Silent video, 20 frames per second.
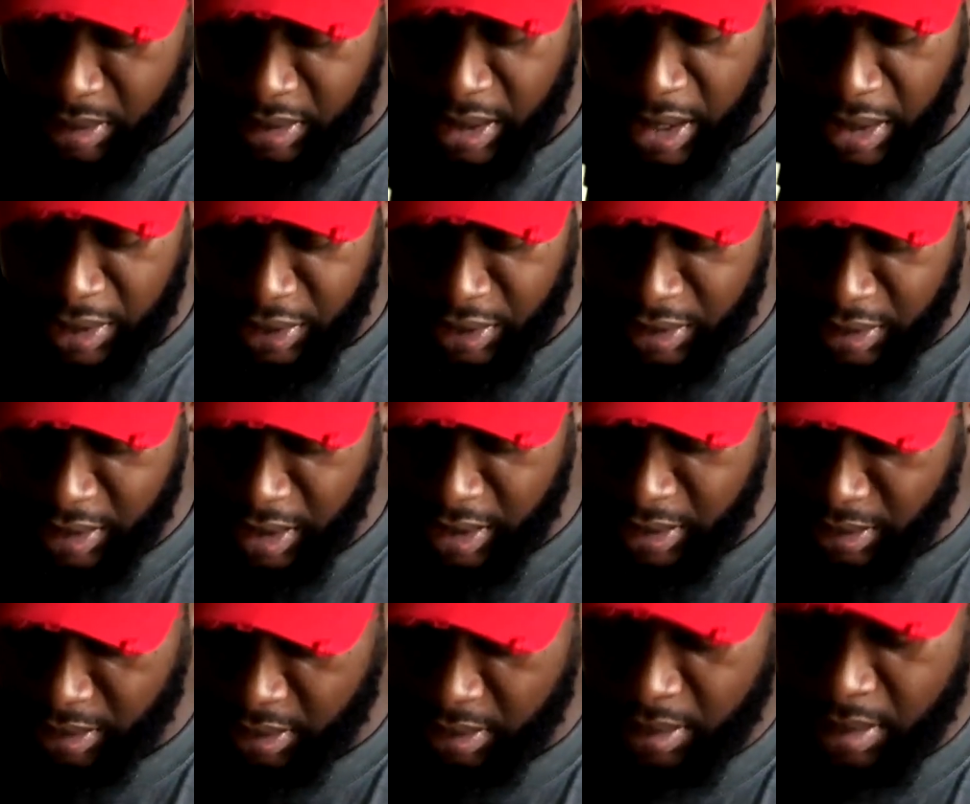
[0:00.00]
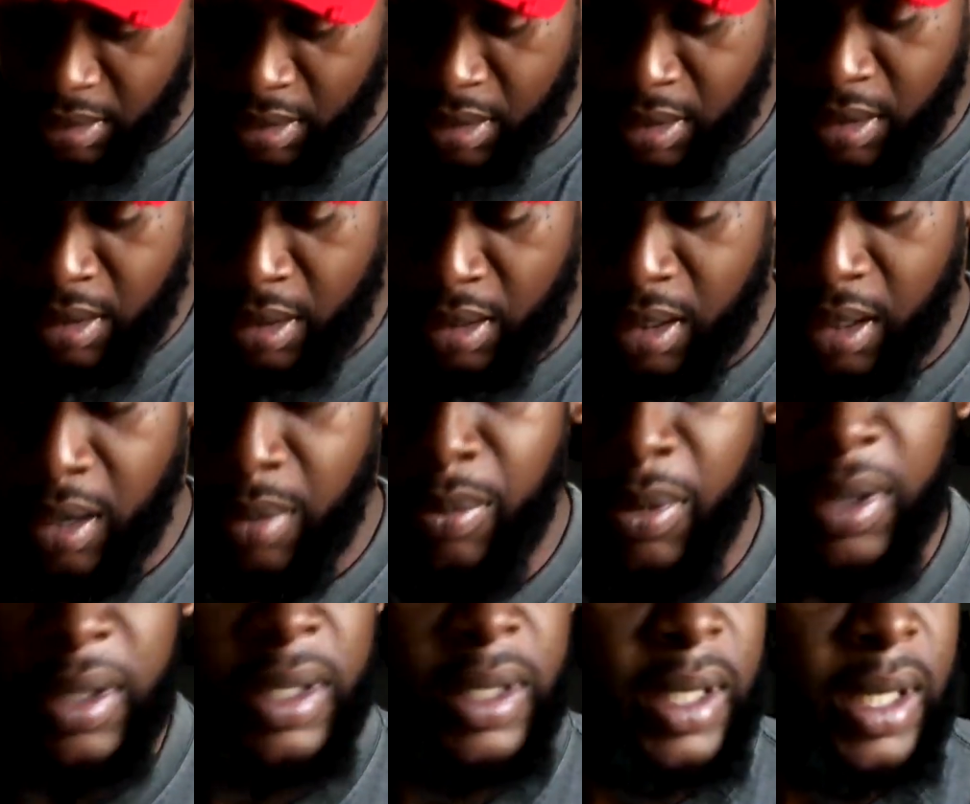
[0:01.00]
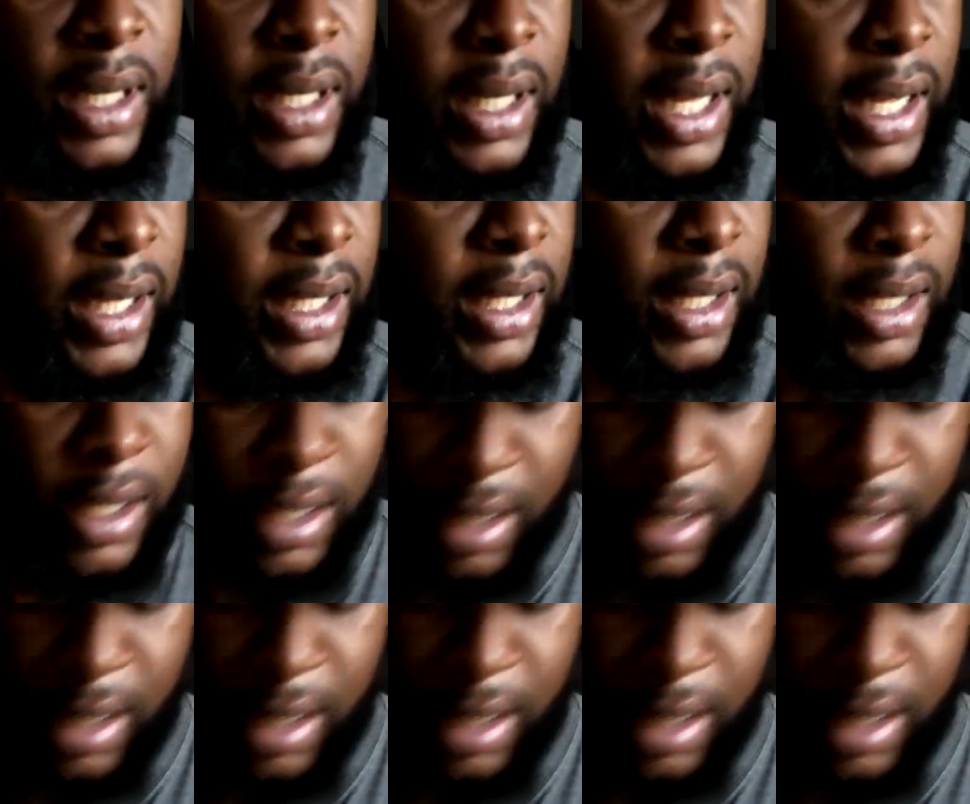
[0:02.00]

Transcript: she takes it. Her brother didn't like it.